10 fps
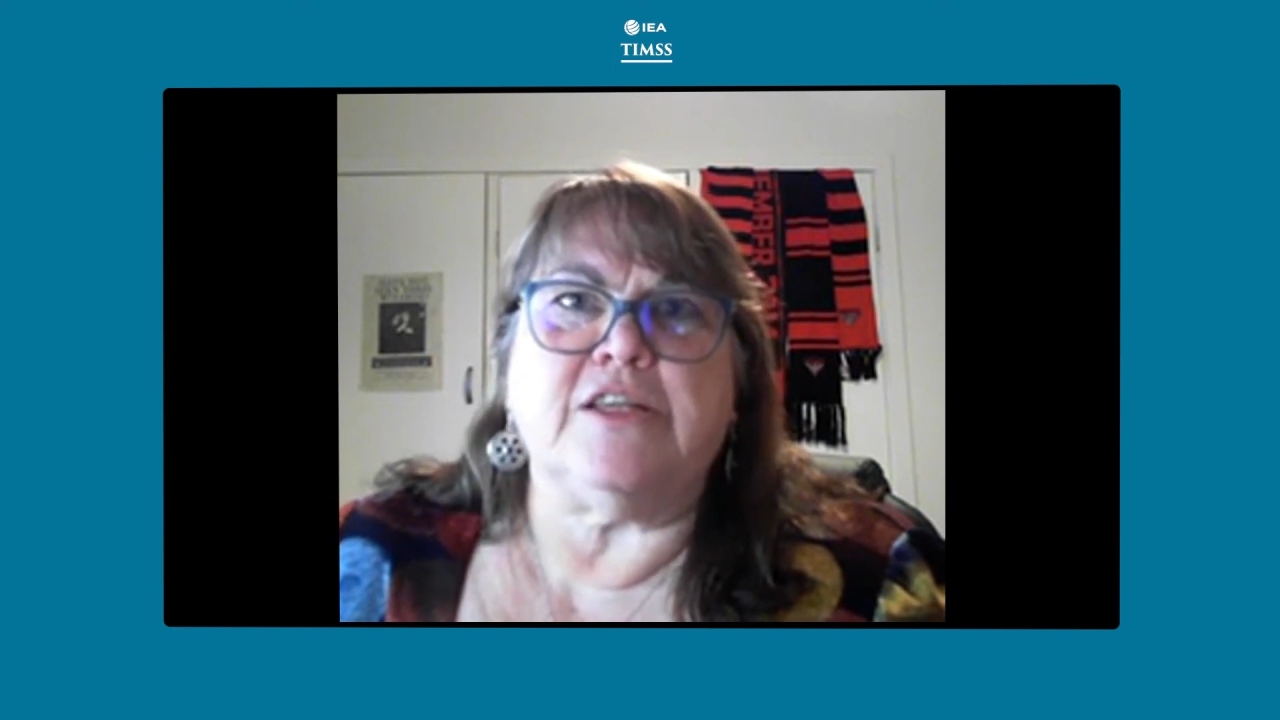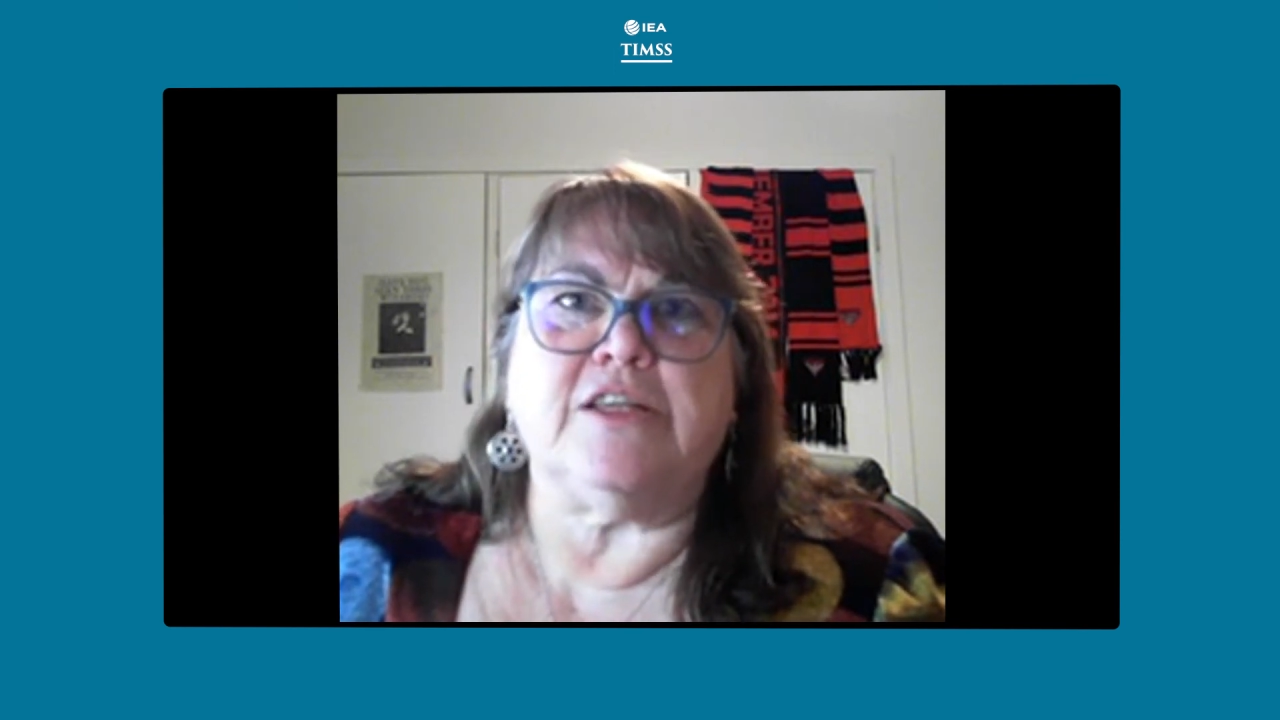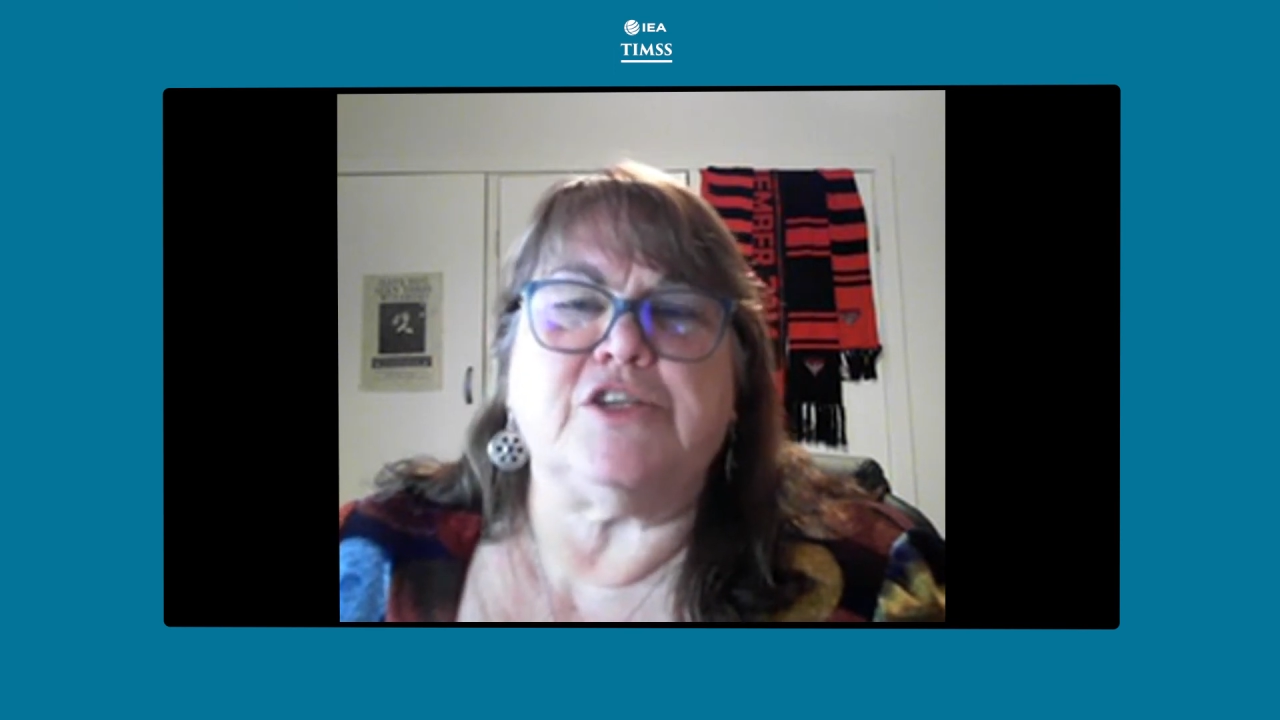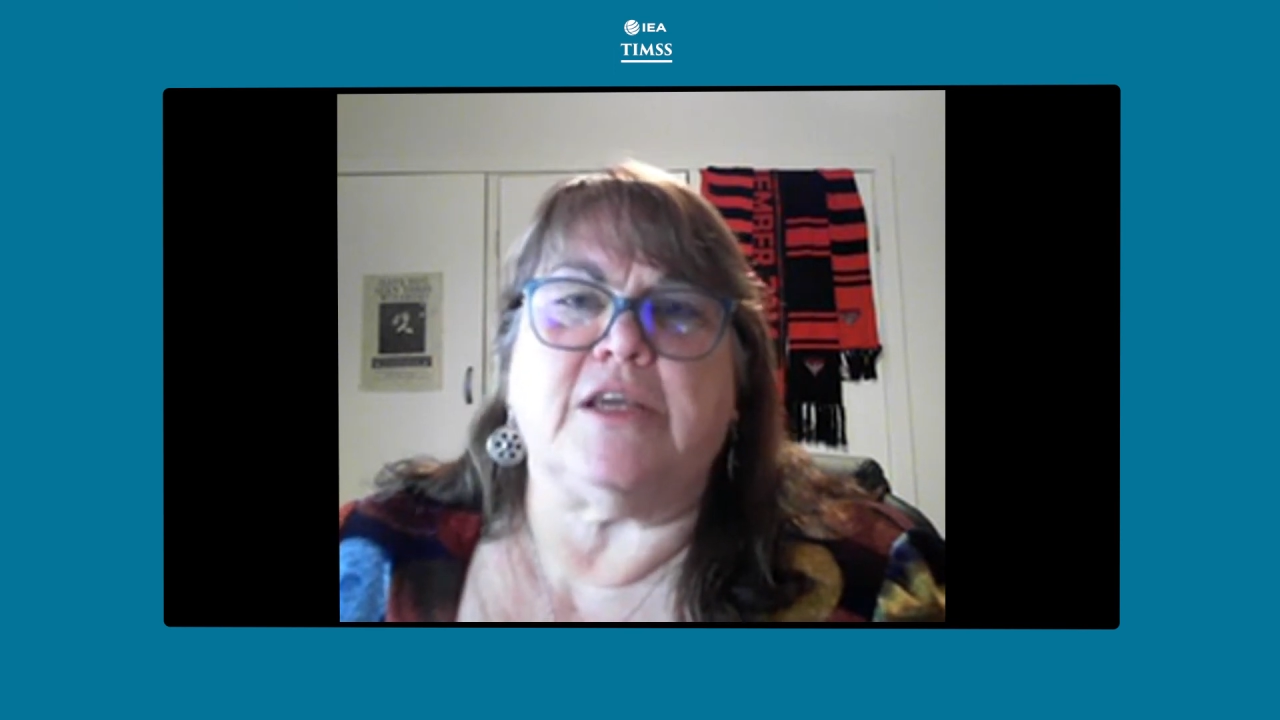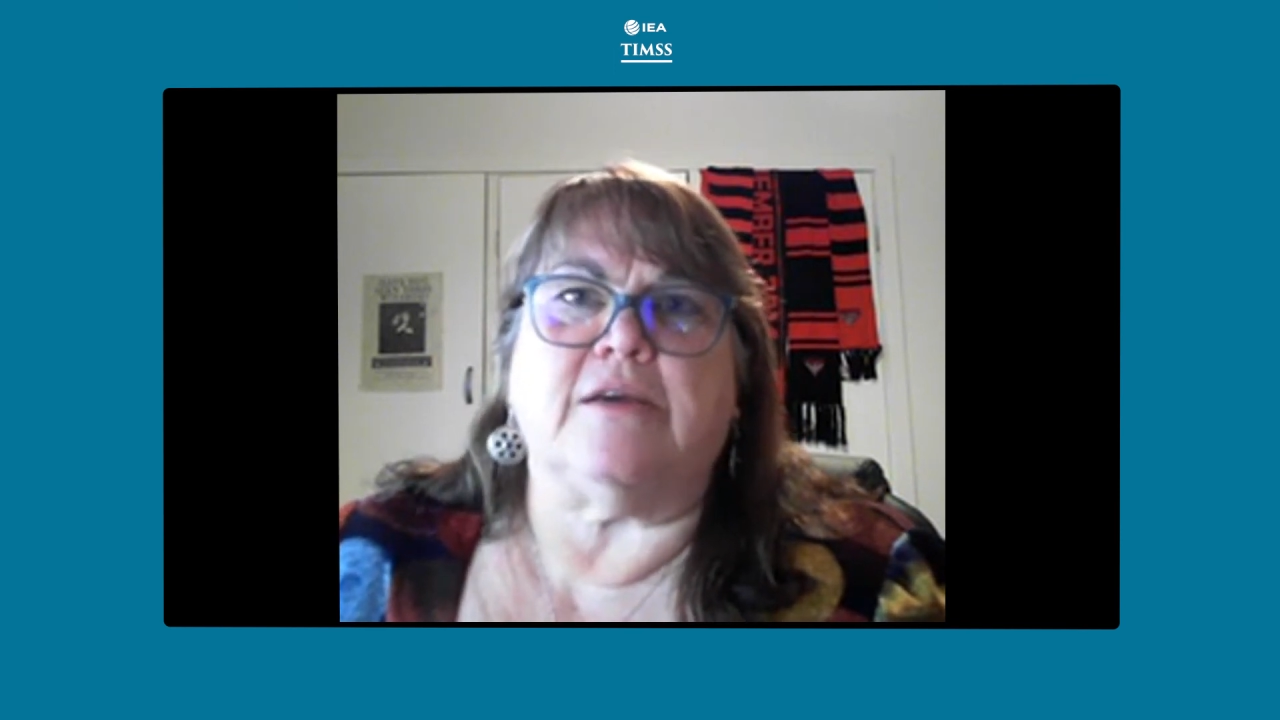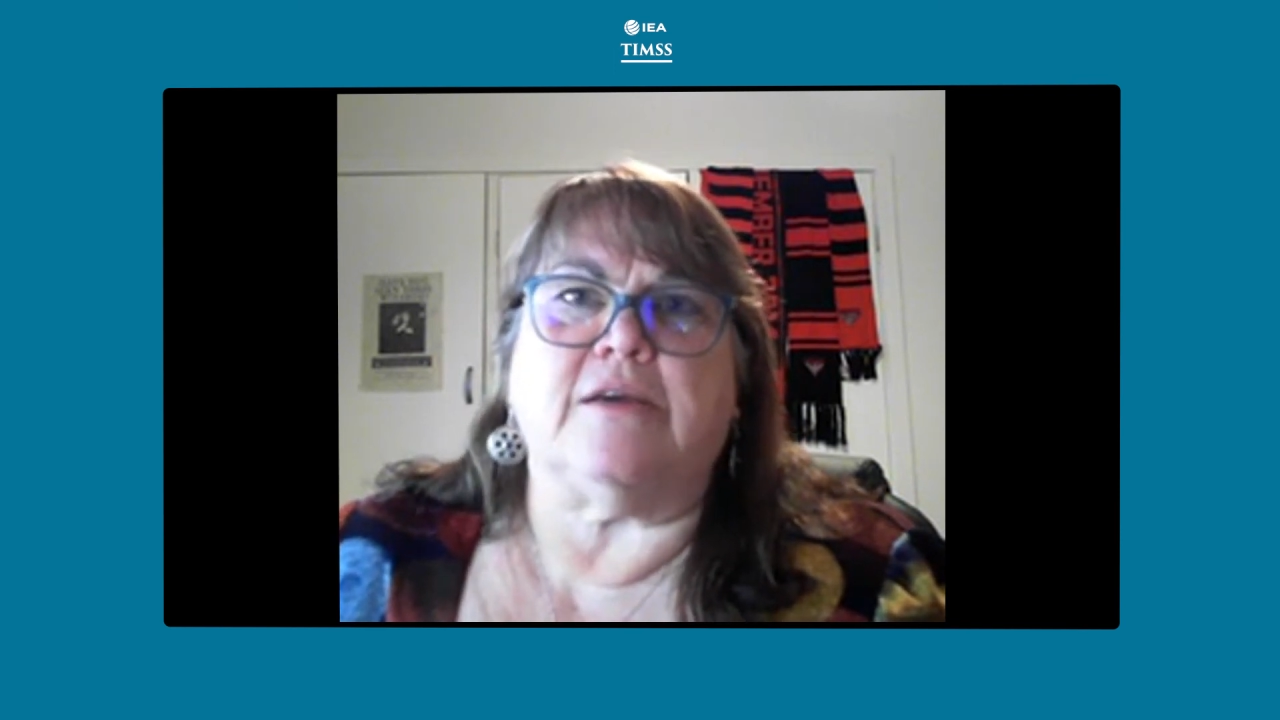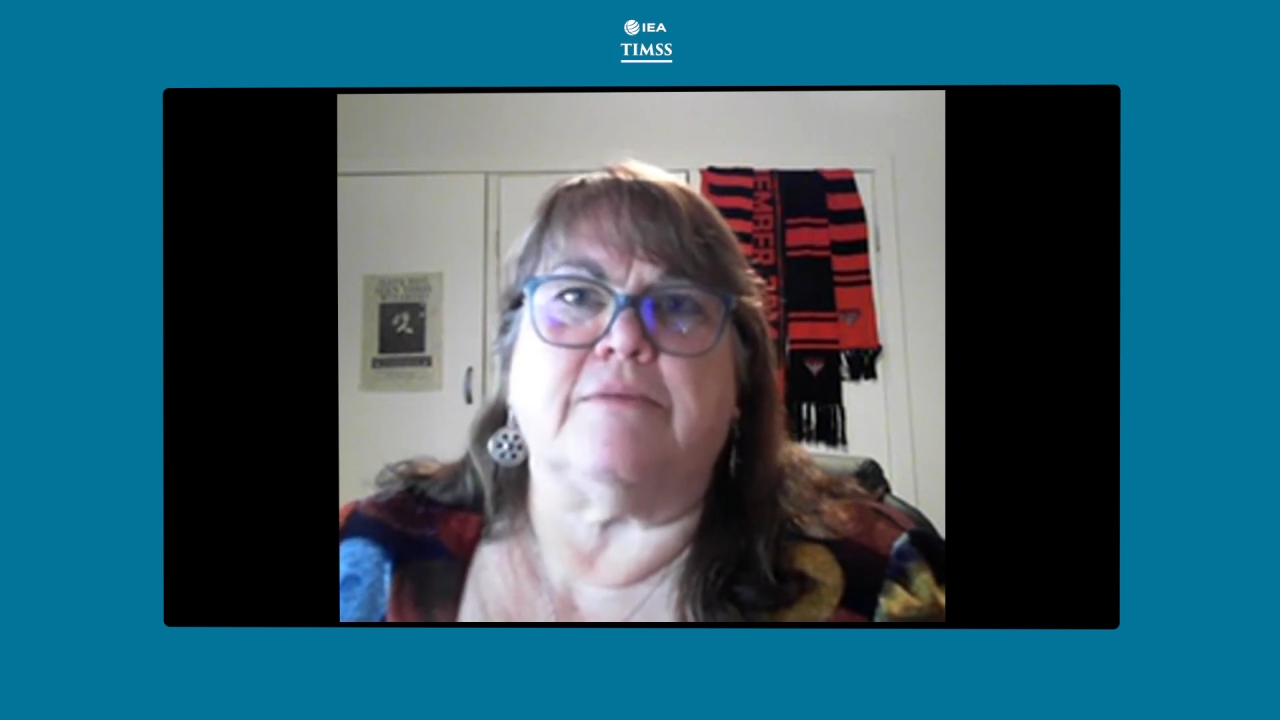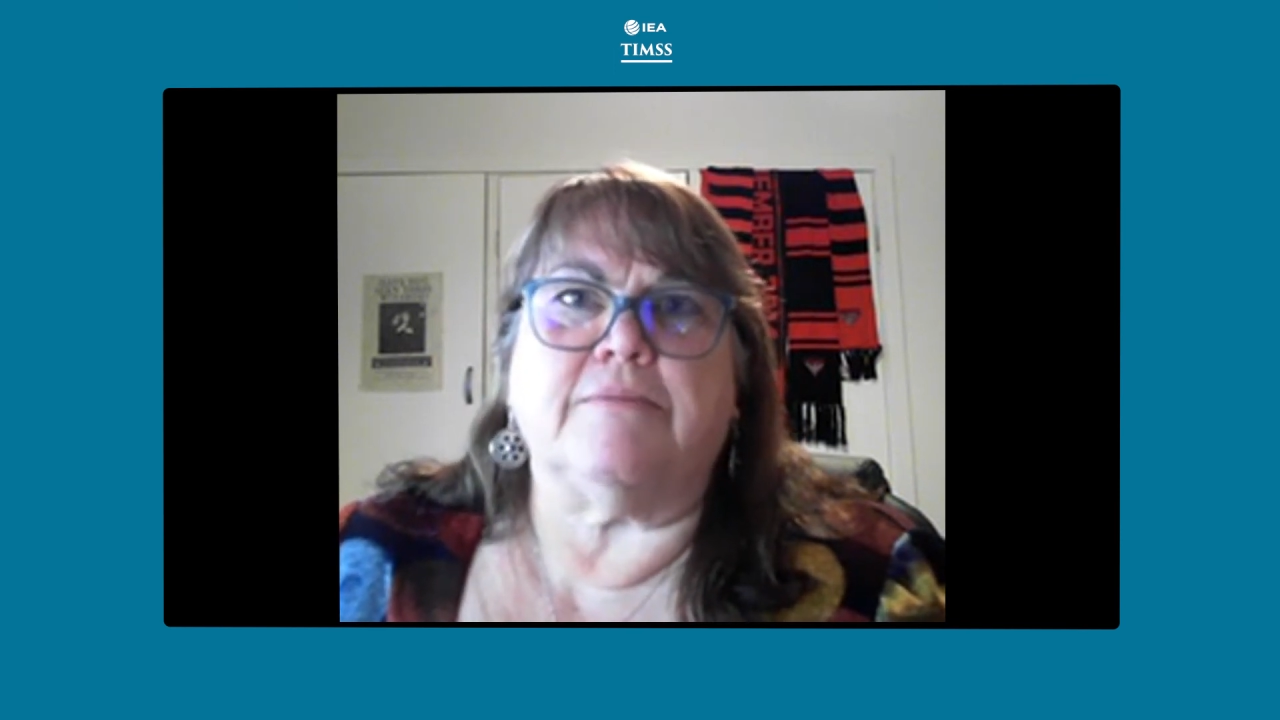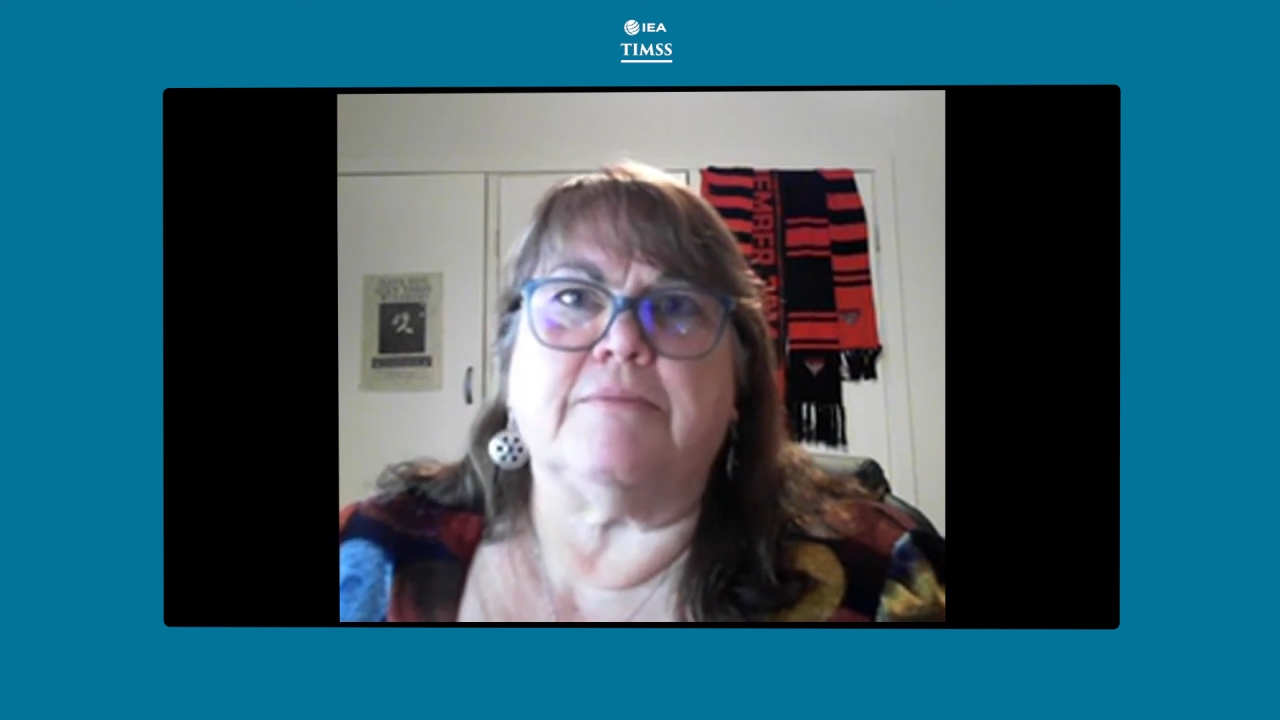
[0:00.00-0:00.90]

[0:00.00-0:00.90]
this year.